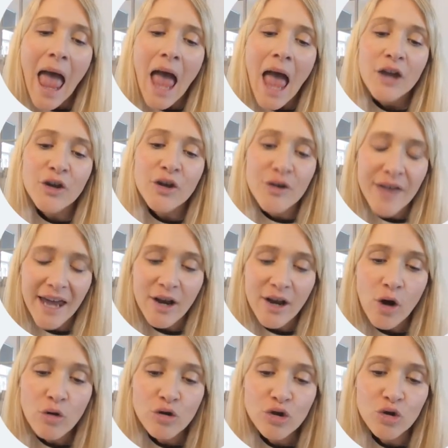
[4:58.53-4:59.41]
You're then
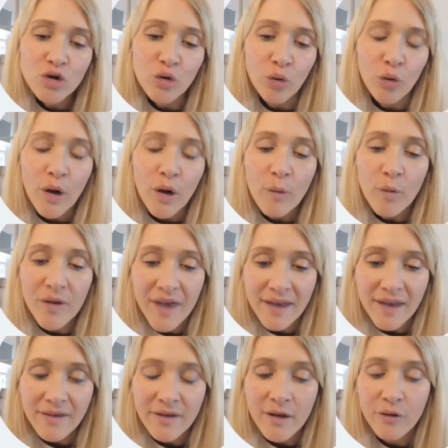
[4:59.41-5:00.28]
also,
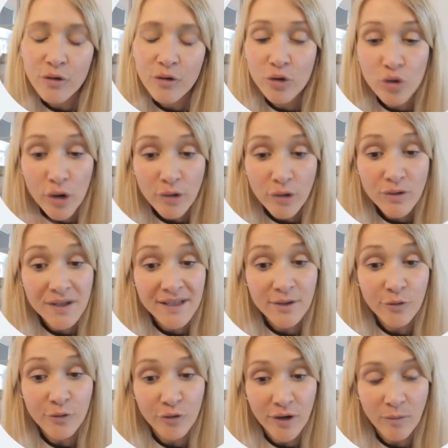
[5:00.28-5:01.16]
throughout the
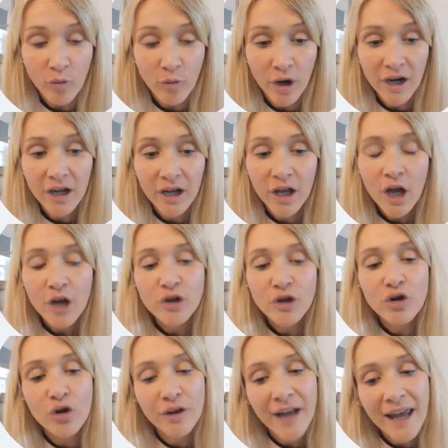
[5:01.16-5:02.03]
SEAL framework, you're
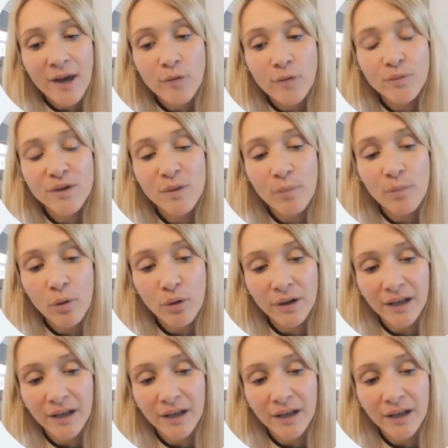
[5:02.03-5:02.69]
going to help support